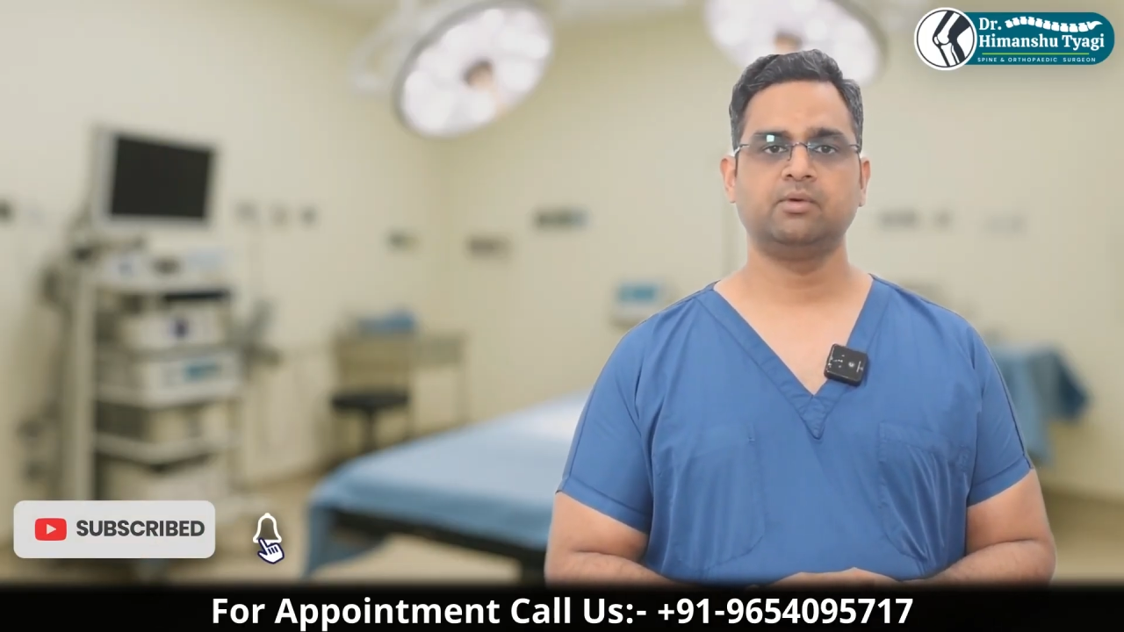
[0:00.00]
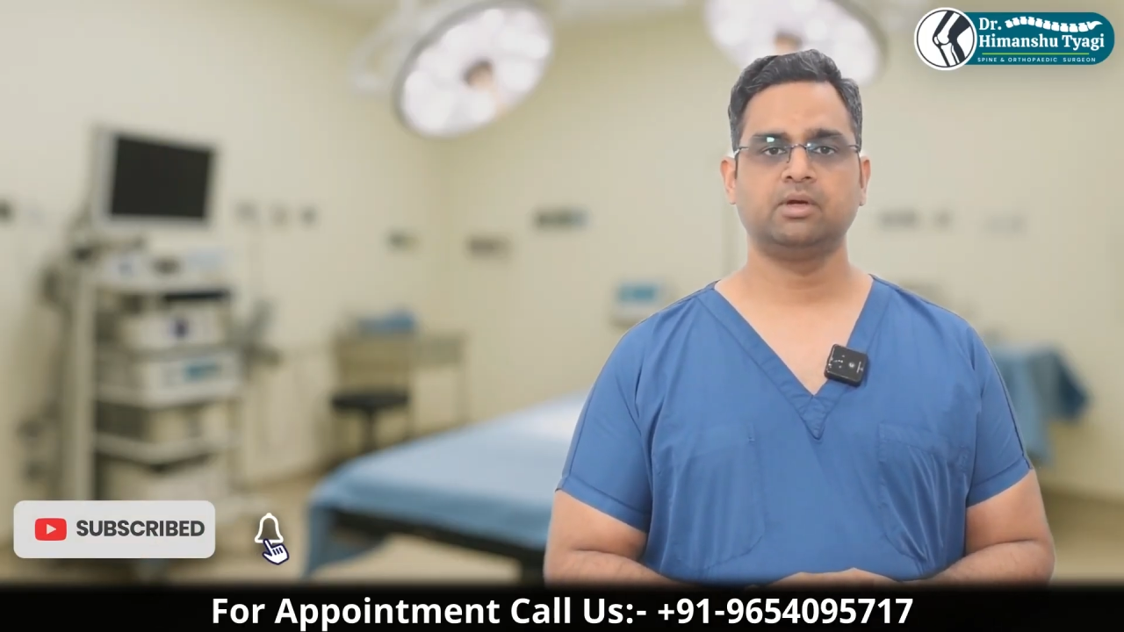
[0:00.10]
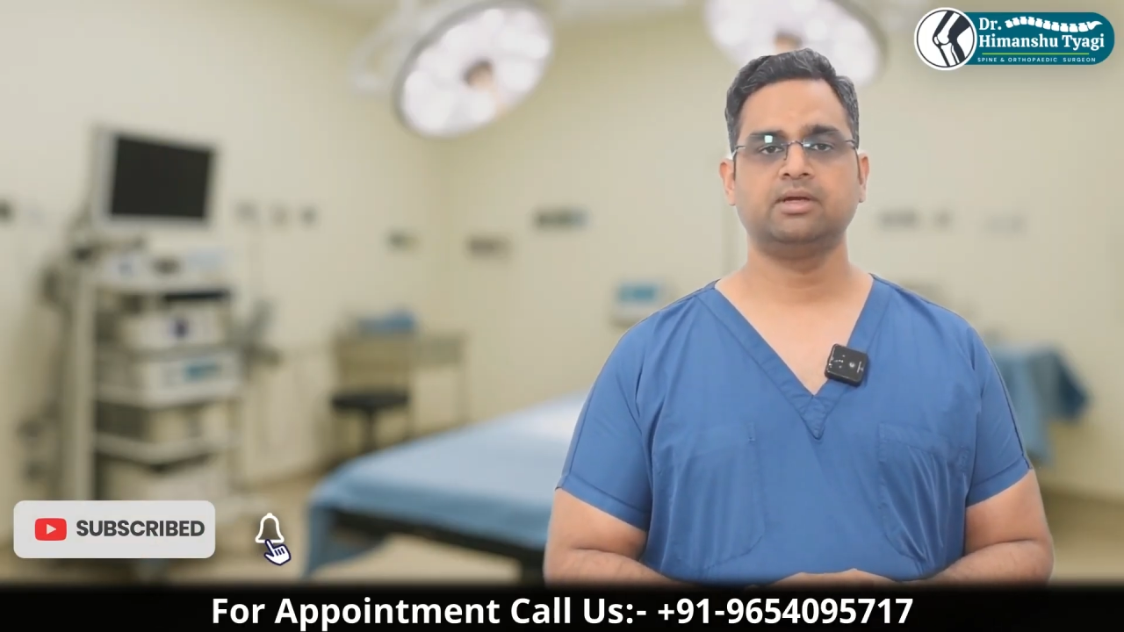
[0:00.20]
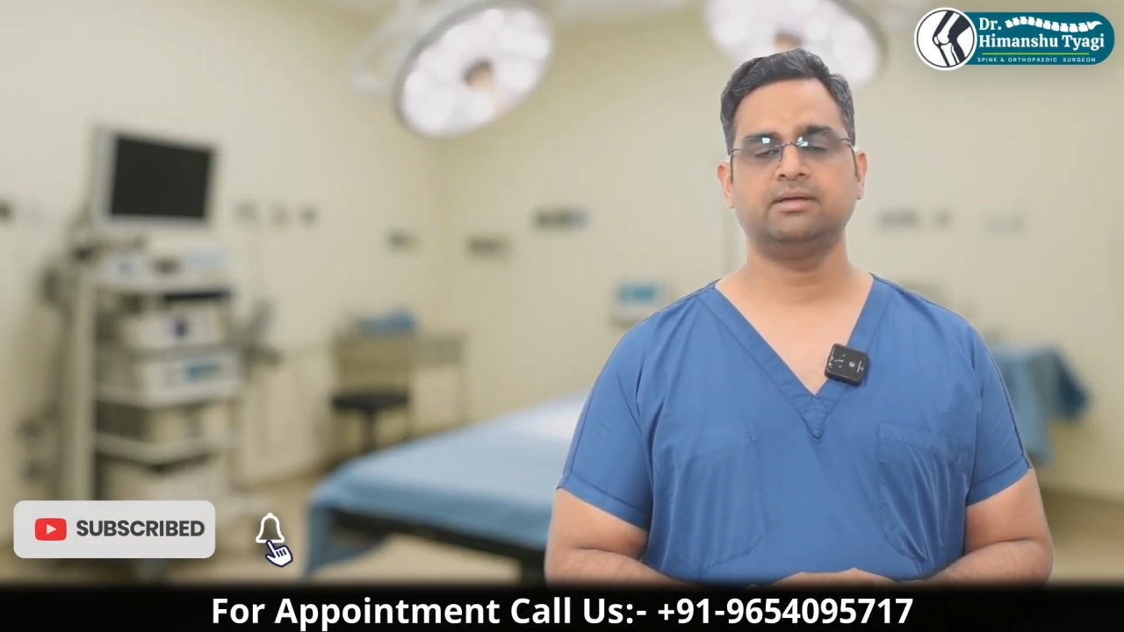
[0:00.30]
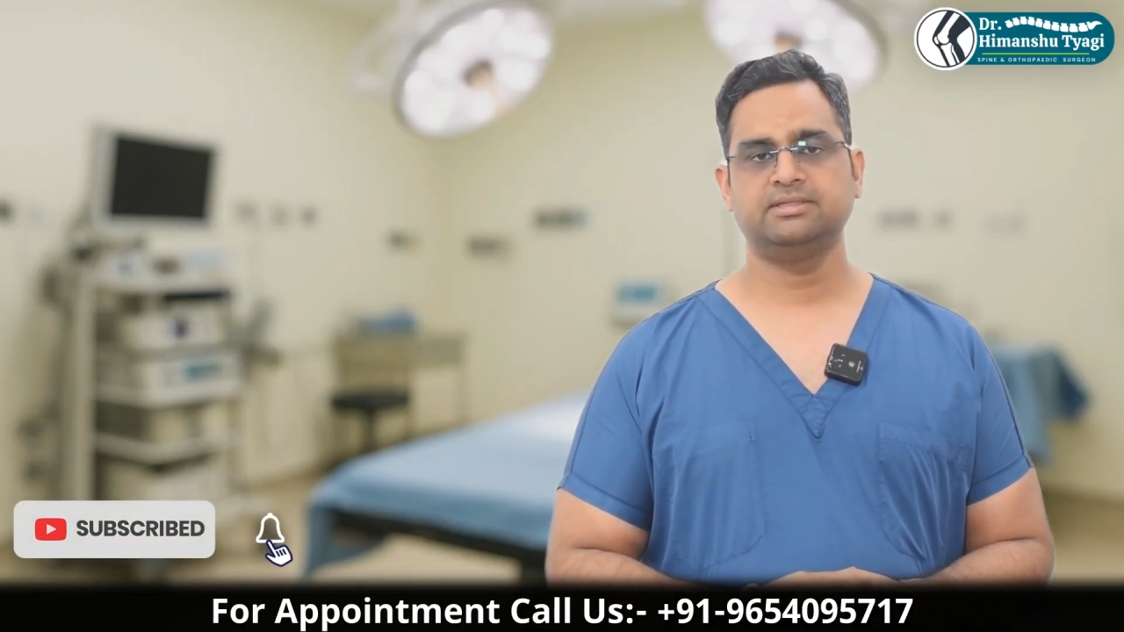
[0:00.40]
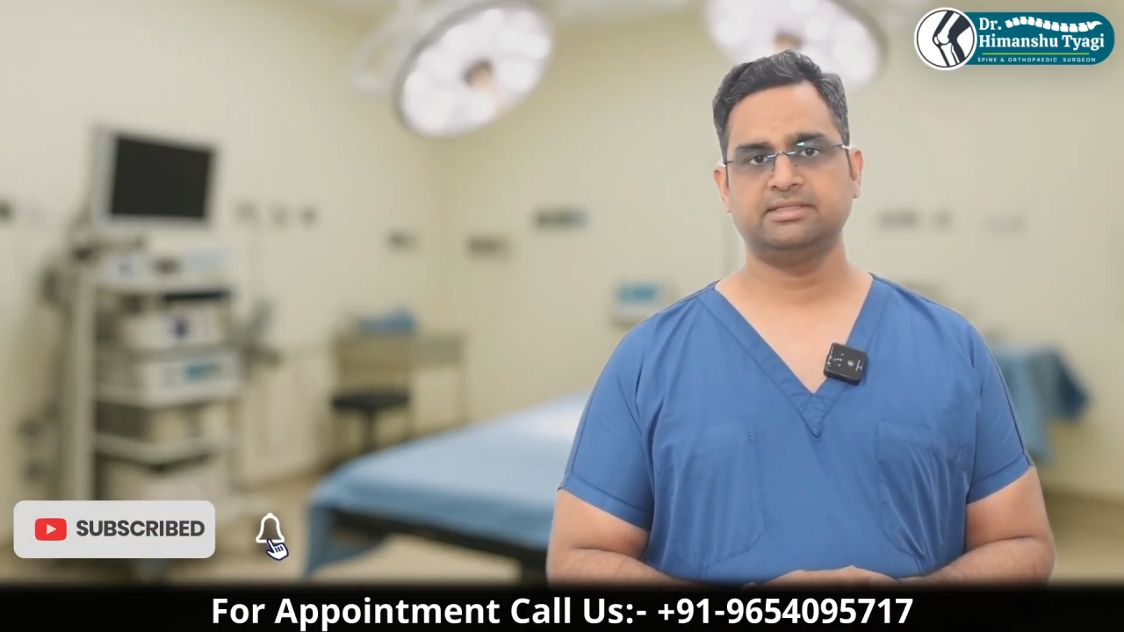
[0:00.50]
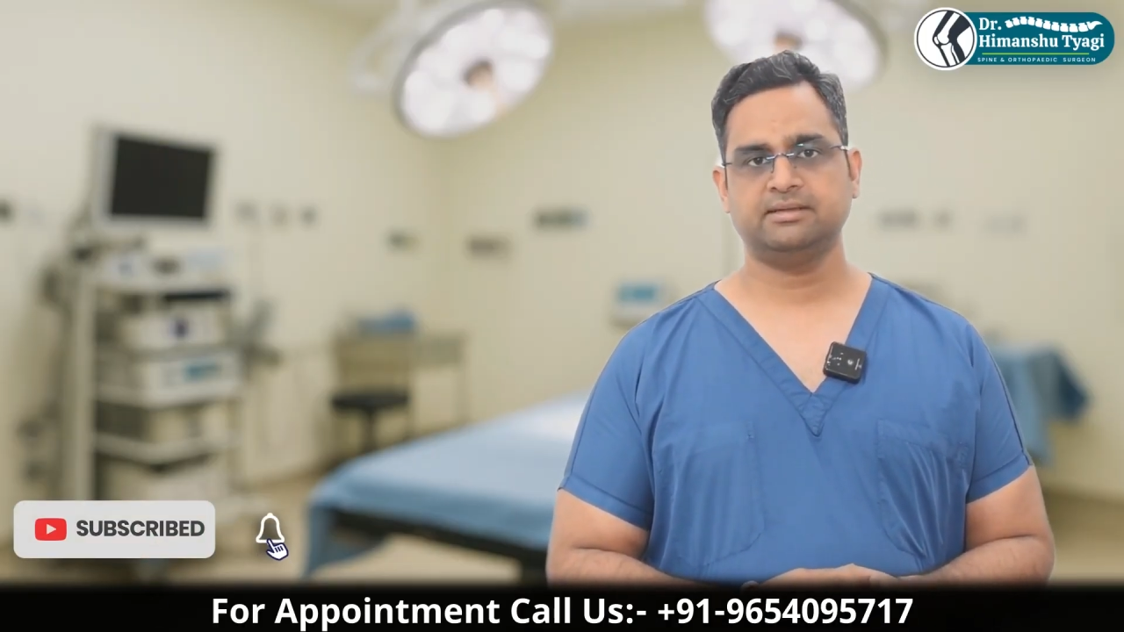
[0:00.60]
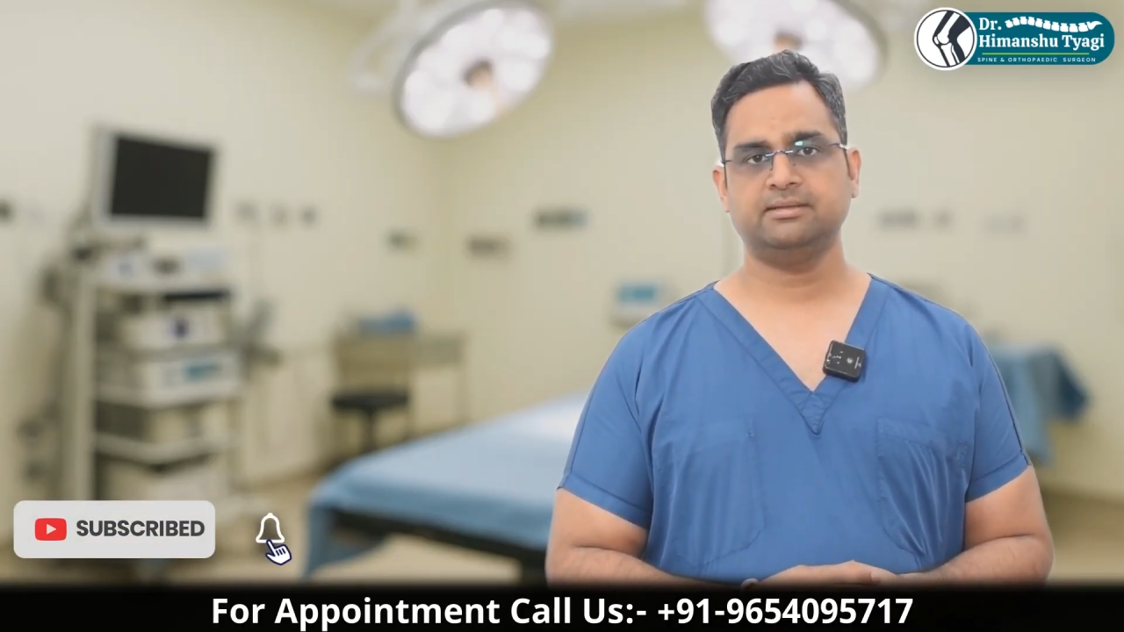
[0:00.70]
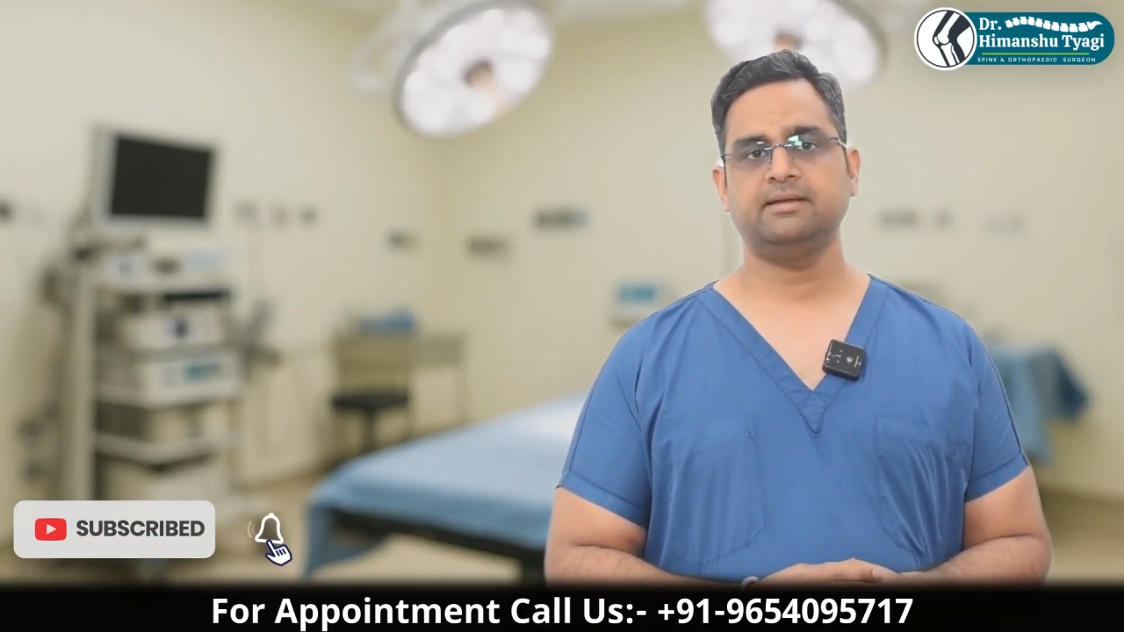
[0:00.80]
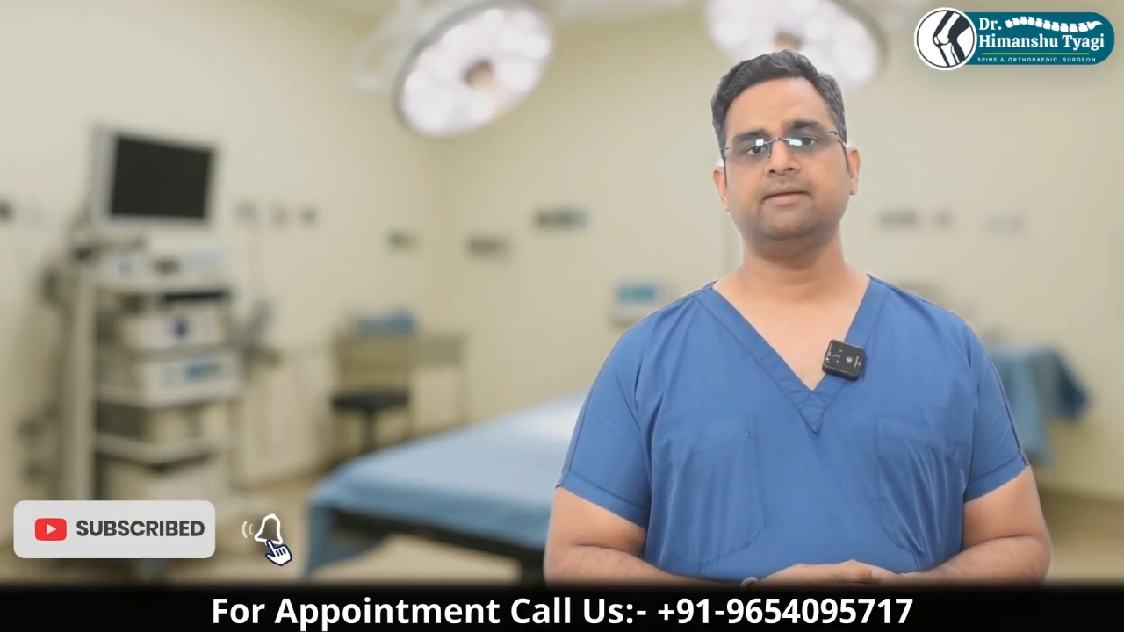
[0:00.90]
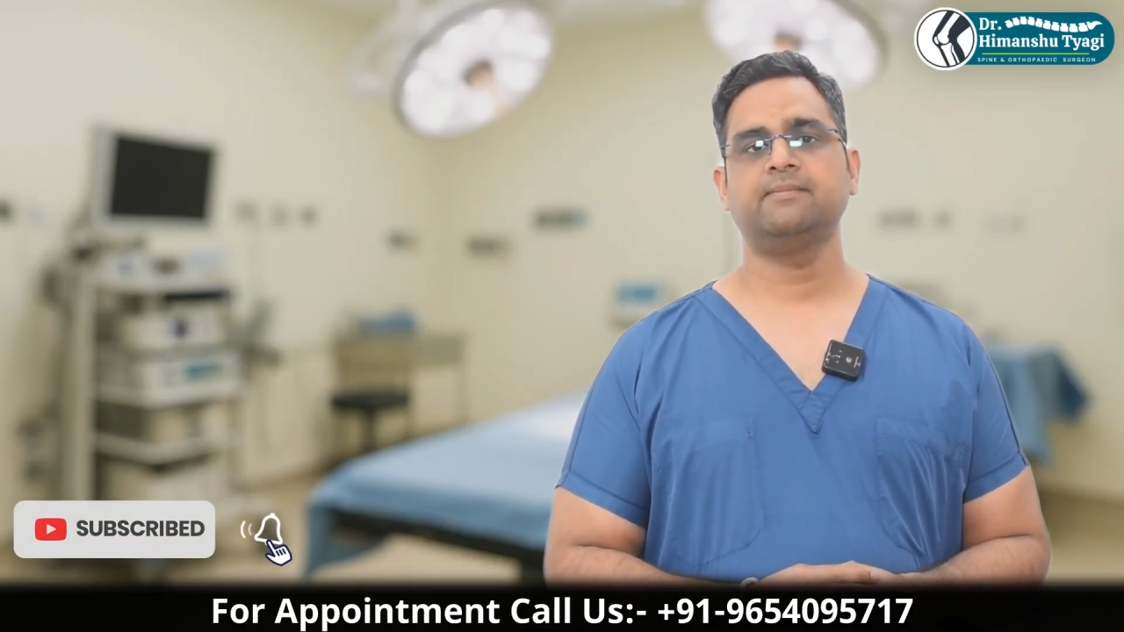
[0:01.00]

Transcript: collared stem,